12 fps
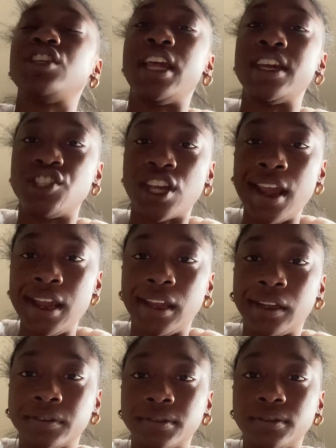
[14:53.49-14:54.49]
to that
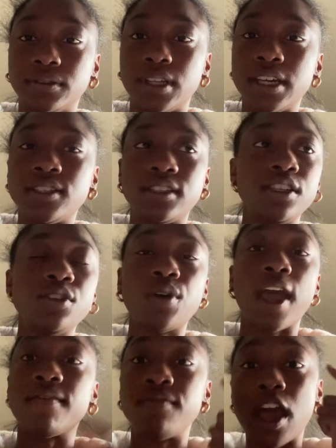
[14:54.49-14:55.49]
chain. They still
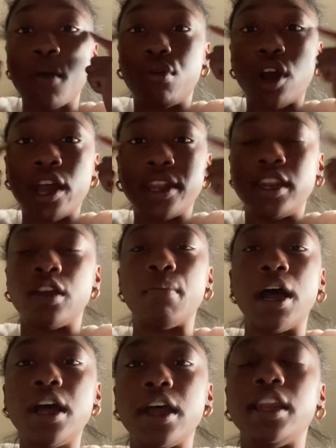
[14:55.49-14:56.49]
have not broadened their
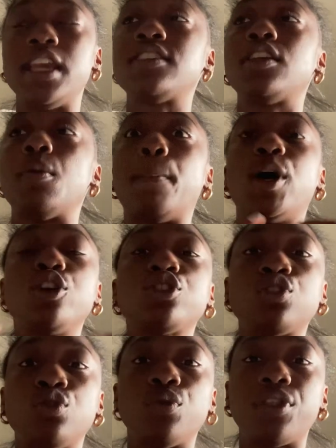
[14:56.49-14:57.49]
mind. It's a
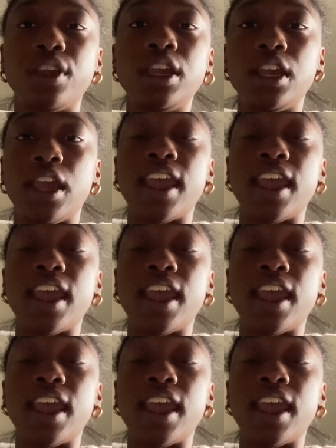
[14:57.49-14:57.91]
personal thing.